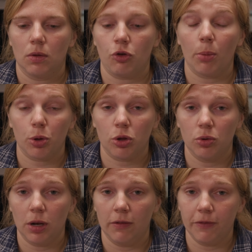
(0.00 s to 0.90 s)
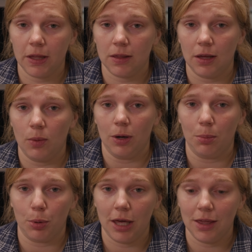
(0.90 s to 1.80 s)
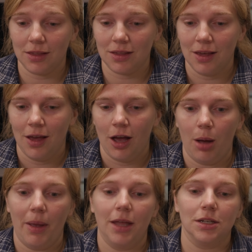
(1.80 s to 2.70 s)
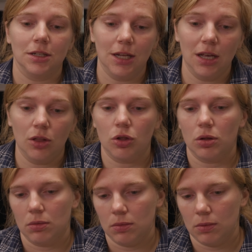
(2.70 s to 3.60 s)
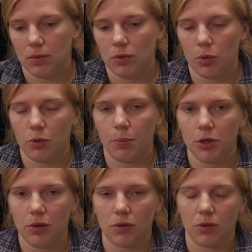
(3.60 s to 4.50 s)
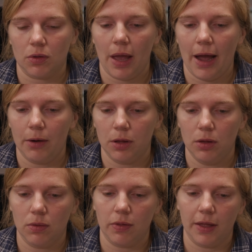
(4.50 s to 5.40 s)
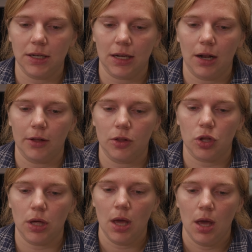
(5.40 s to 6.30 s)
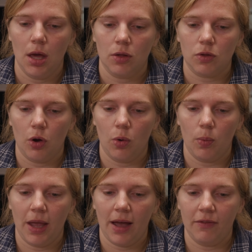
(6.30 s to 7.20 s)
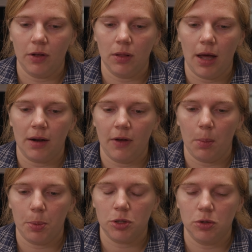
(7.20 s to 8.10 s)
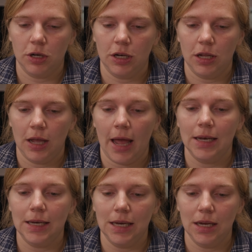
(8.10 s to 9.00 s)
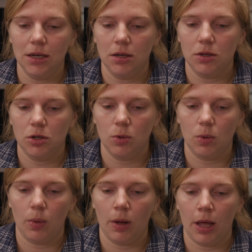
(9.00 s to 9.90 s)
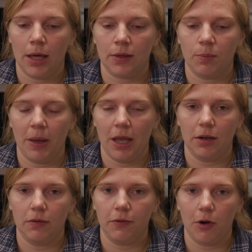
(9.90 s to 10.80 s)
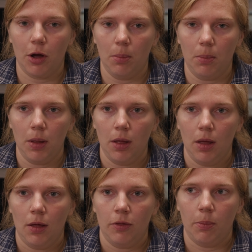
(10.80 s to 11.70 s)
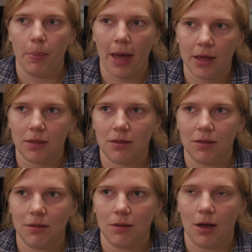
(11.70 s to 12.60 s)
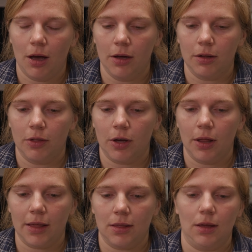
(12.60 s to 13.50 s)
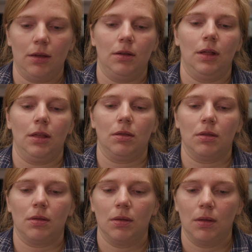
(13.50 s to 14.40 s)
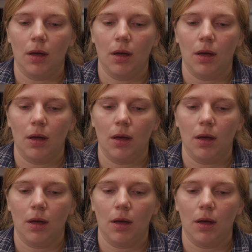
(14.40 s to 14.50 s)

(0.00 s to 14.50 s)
troubleshoot and fix it when it breaks, and to teach those producers how to use that technology. So we have a lot of opportunity and need to expand from the past, the classic, let's